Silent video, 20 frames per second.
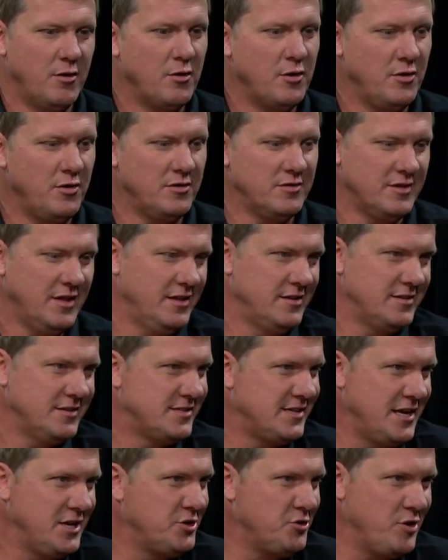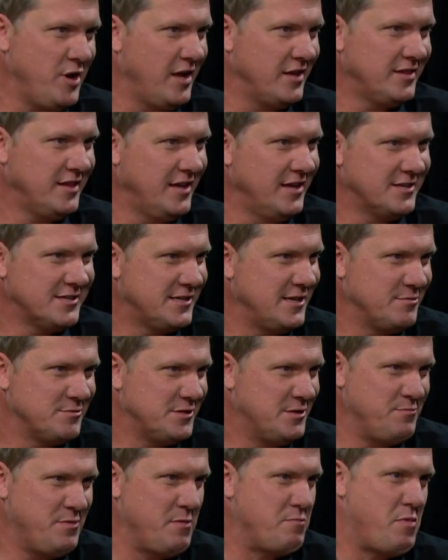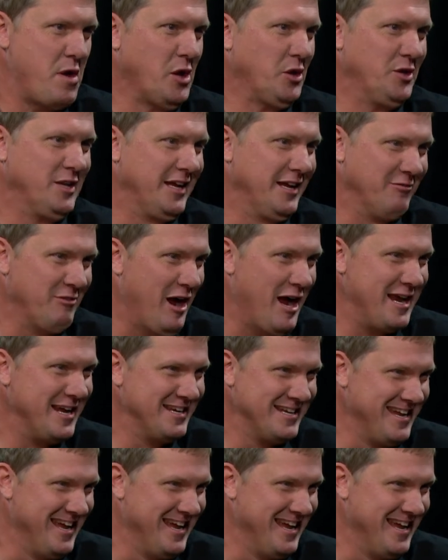Well, this internet thing seems to be building, right?